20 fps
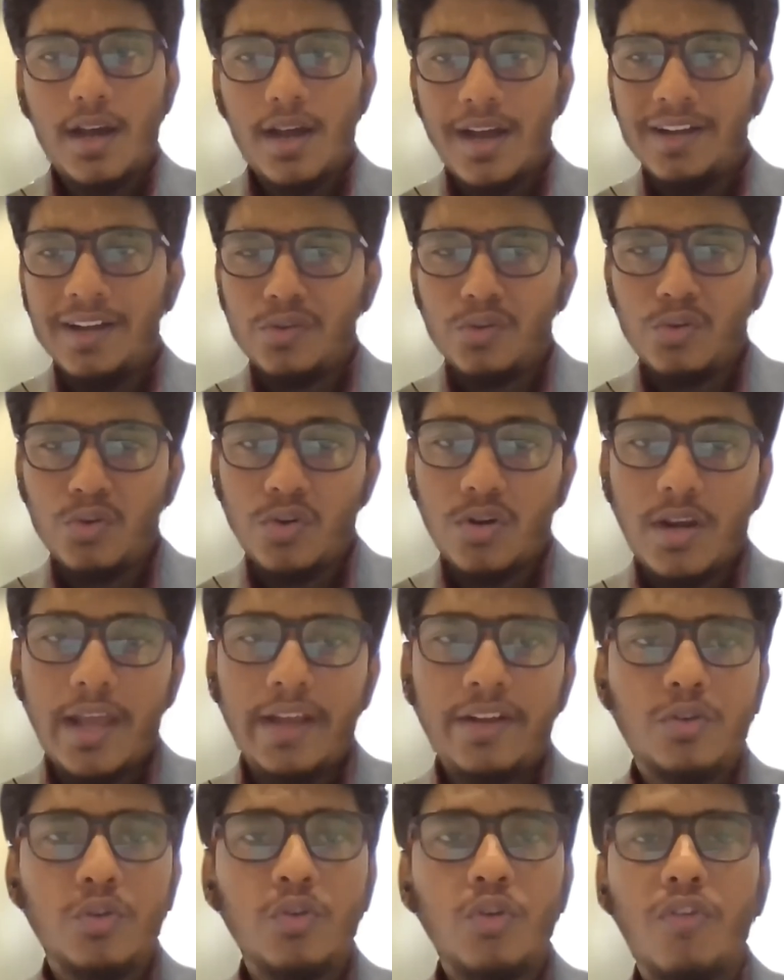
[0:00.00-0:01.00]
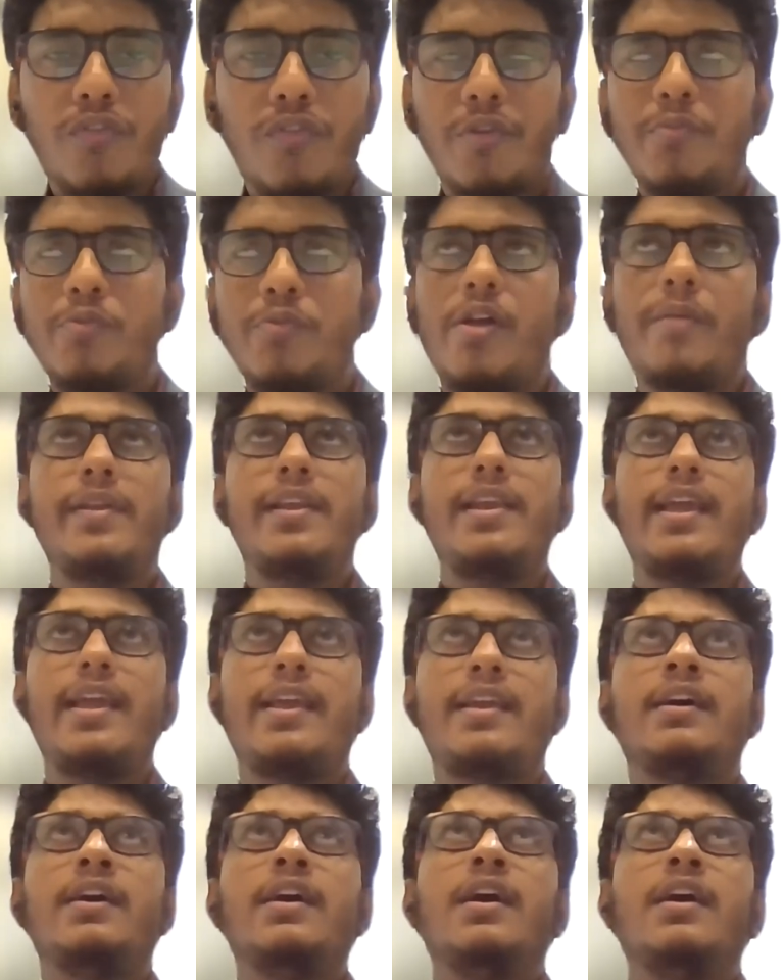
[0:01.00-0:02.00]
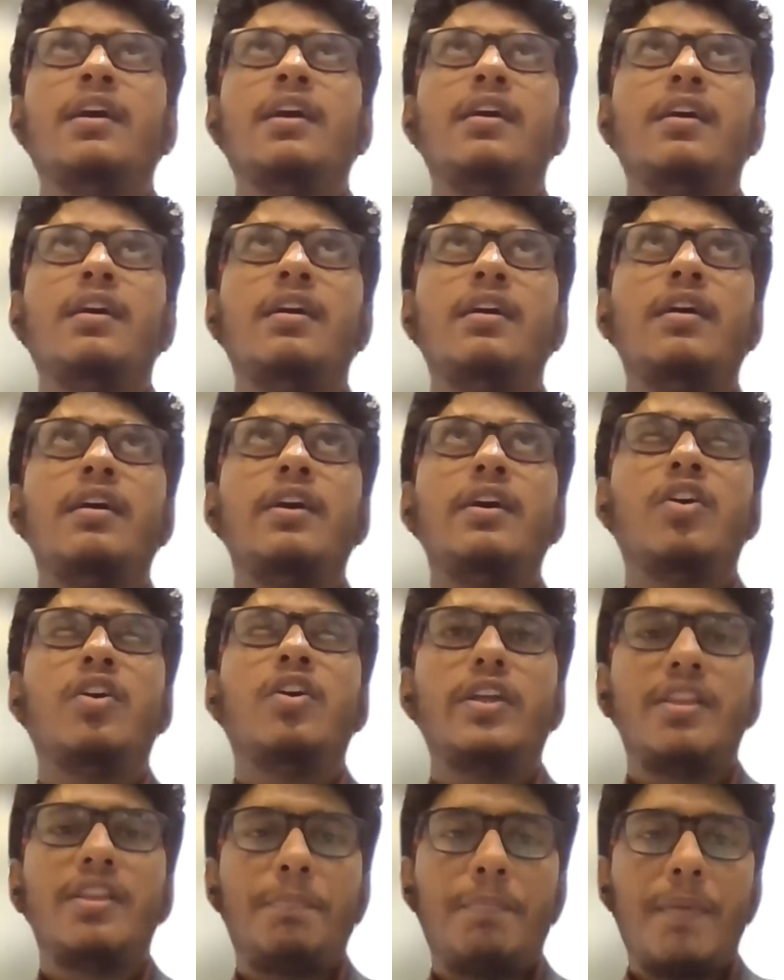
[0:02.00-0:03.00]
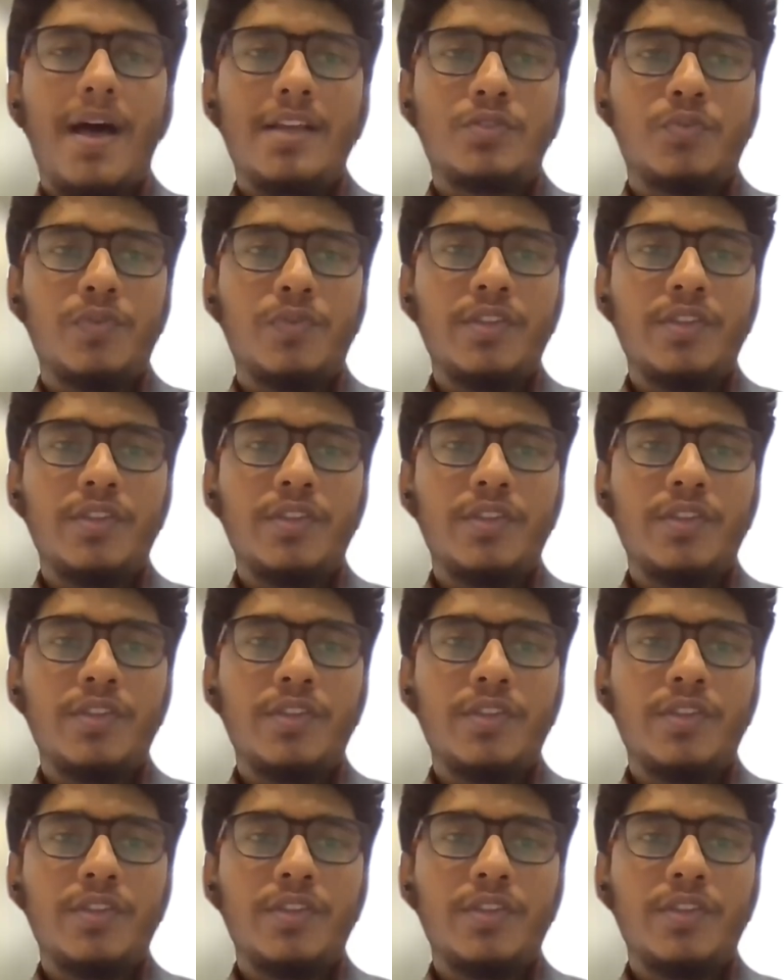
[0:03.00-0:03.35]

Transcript: Ankur would like to know from you. I mean, in the past,